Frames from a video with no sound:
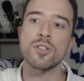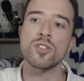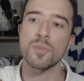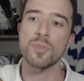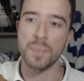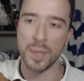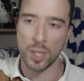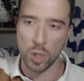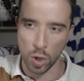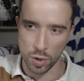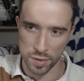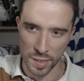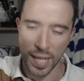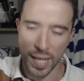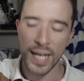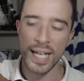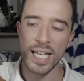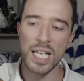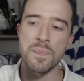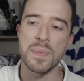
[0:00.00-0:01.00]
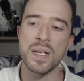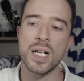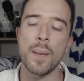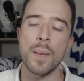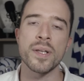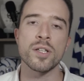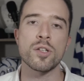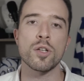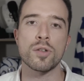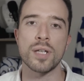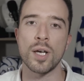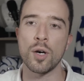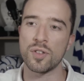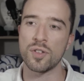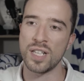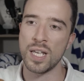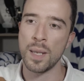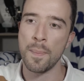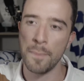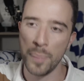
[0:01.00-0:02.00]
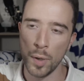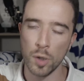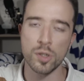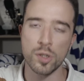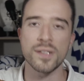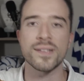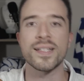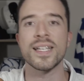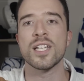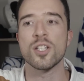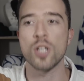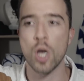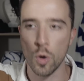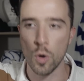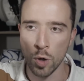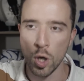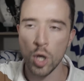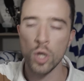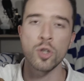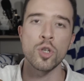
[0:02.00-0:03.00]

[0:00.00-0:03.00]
just because he'd be coming to Chelsea, Pochettino,